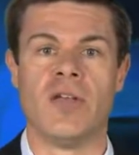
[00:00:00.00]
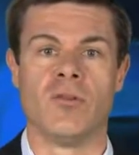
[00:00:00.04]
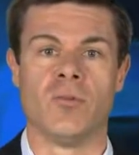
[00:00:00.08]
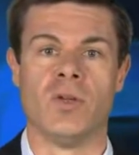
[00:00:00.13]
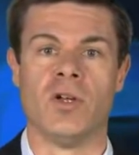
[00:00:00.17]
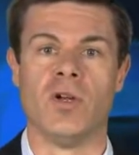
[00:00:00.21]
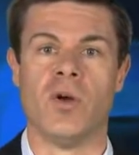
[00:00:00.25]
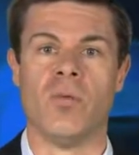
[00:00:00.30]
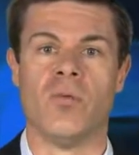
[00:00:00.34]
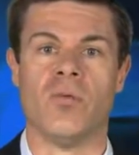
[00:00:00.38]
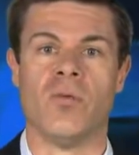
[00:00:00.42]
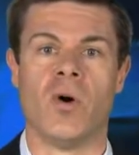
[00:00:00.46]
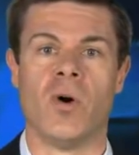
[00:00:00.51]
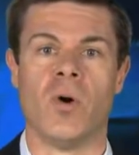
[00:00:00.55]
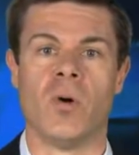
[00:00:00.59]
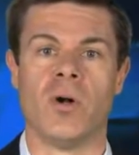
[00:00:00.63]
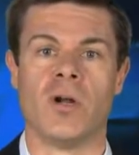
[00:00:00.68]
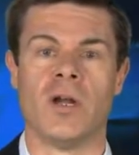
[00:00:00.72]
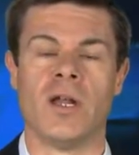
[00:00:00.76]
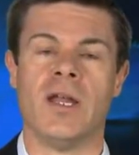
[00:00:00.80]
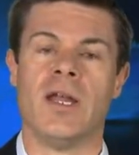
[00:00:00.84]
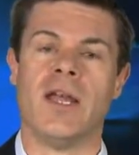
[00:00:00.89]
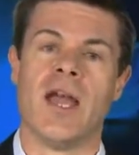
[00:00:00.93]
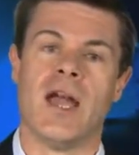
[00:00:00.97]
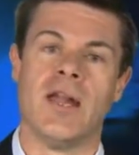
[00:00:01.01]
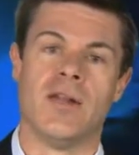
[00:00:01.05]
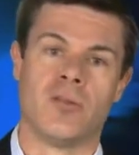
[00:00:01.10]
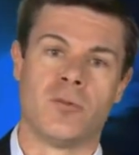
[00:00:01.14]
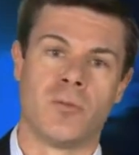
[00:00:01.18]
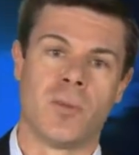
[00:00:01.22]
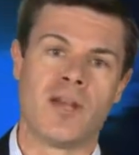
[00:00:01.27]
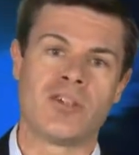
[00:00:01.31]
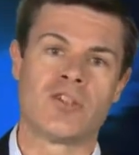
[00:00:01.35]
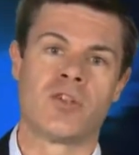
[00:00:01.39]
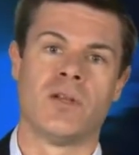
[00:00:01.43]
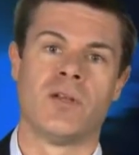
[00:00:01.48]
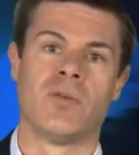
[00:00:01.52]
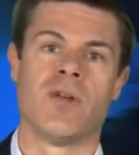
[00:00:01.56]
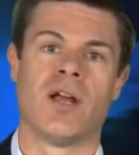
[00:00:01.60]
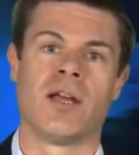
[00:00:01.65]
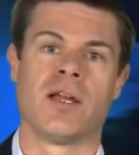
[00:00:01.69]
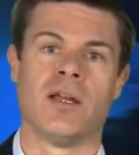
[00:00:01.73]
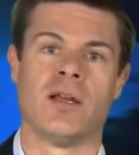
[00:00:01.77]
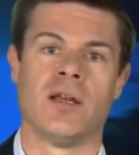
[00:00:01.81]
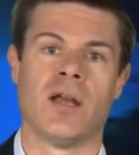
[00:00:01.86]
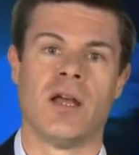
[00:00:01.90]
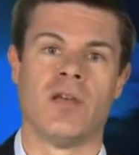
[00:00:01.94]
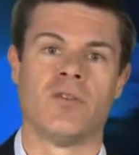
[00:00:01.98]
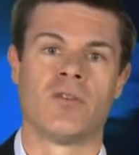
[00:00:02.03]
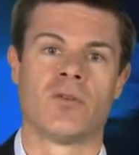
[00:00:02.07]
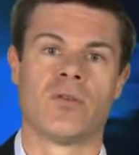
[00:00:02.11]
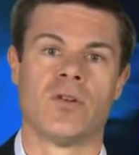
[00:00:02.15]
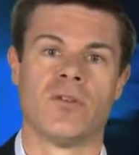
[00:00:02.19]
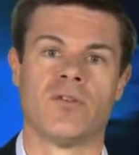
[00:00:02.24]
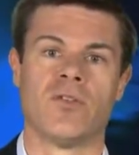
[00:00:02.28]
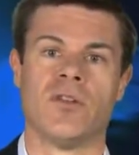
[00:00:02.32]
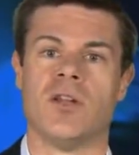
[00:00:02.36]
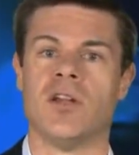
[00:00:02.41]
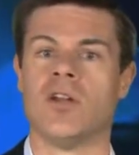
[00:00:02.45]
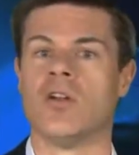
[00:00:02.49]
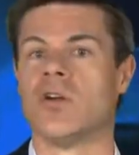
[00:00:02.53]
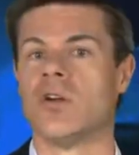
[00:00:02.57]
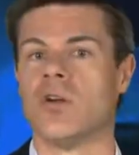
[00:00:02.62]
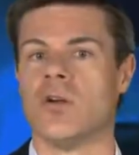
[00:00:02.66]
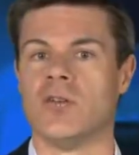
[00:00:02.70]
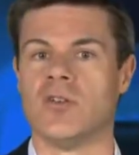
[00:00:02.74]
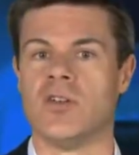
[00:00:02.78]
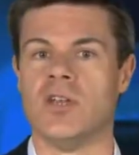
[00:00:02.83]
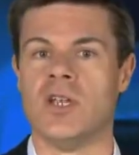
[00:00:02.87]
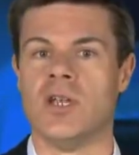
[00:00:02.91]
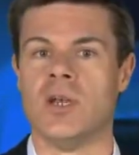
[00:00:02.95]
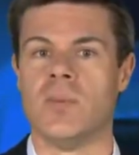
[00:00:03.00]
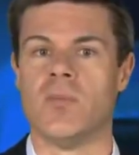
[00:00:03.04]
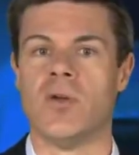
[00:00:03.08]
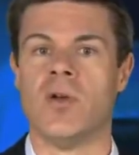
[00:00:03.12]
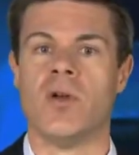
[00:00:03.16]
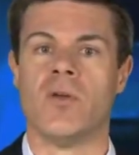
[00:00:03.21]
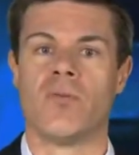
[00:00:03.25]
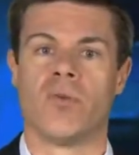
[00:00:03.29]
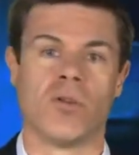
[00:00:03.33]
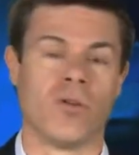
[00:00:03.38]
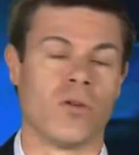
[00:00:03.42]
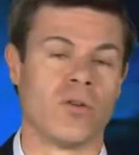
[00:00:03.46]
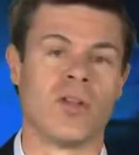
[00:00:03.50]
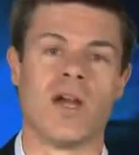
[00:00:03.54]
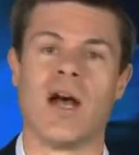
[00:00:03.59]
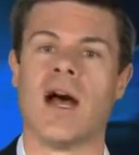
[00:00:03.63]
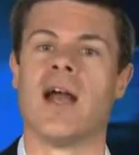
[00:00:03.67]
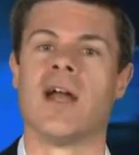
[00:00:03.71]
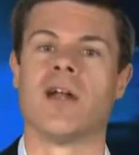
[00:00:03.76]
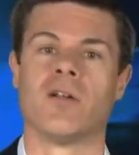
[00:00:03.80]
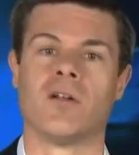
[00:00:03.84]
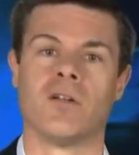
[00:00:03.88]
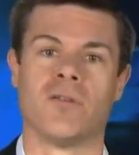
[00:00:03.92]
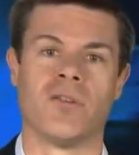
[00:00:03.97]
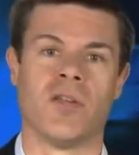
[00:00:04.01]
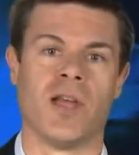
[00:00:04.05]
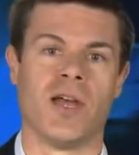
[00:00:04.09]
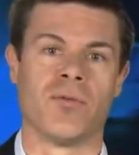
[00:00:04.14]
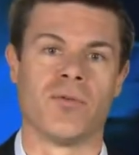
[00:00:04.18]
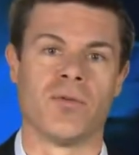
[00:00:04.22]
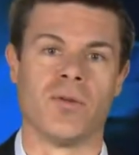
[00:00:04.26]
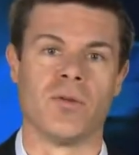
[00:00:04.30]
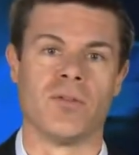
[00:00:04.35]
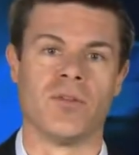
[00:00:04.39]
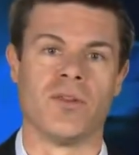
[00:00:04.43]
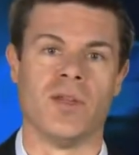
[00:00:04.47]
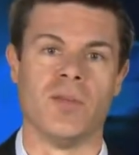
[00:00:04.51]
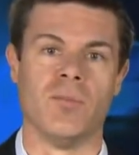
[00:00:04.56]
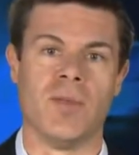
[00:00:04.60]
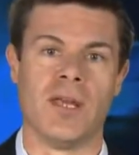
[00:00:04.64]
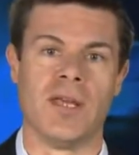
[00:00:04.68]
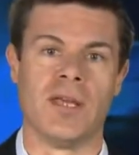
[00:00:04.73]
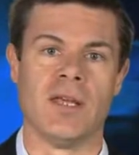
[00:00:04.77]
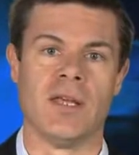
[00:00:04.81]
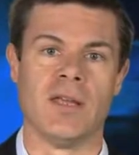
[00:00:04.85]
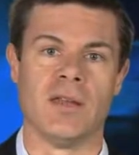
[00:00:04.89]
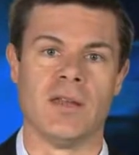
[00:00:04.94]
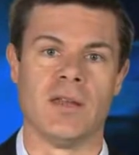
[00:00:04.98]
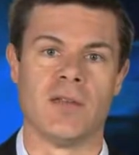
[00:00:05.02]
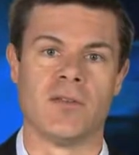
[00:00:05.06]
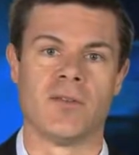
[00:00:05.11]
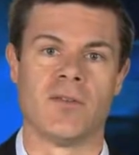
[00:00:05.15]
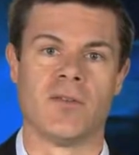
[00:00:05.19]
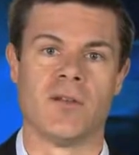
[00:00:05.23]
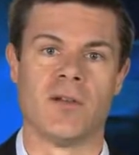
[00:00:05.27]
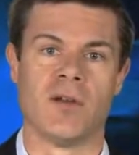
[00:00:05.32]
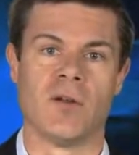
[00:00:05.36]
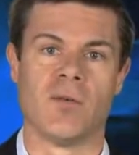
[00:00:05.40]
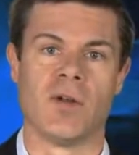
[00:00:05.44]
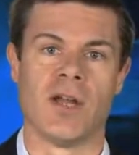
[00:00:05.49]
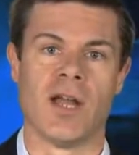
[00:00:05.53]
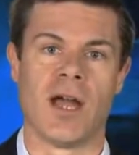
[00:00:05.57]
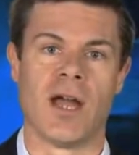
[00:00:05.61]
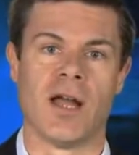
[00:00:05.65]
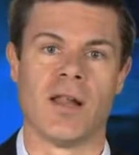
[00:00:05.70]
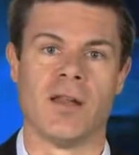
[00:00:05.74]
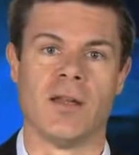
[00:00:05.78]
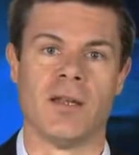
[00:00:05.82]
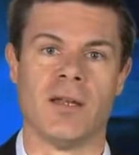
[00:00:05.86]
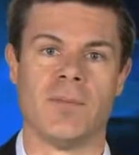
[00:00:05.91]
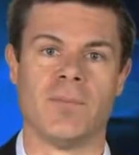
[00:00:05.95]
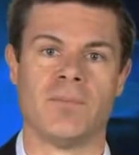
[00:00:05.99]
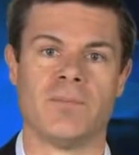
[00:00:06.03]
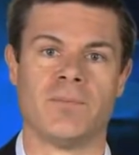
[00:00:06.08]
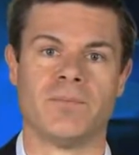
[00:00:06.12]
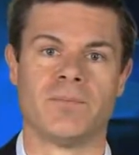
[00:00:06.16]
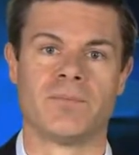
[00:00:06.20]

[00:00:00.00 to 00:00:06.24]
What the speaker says: as we go forward, and especially recognize Kristen and her team for their tireless efforts in making this a reality.